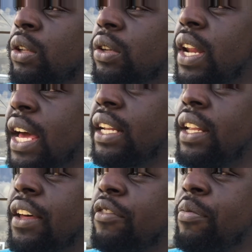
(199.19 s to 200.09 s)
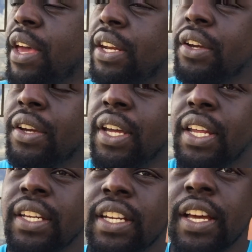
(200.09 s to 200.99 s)
learn how to love better,
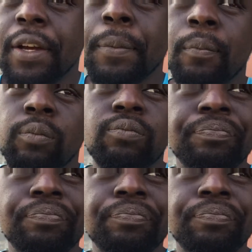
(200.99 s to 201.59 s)
and um,